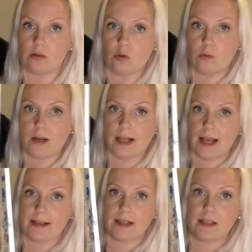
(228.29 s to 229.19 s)
Zoom
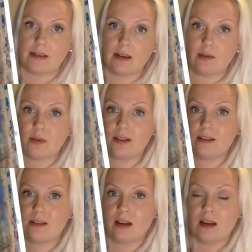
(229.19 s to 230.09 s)
classes
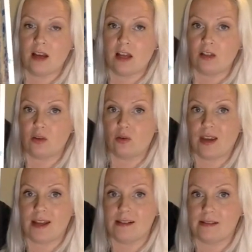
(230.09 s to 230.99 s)
with 2
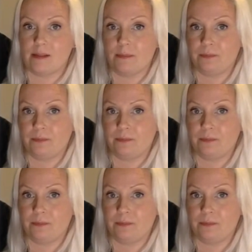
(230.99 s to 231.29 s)
kids.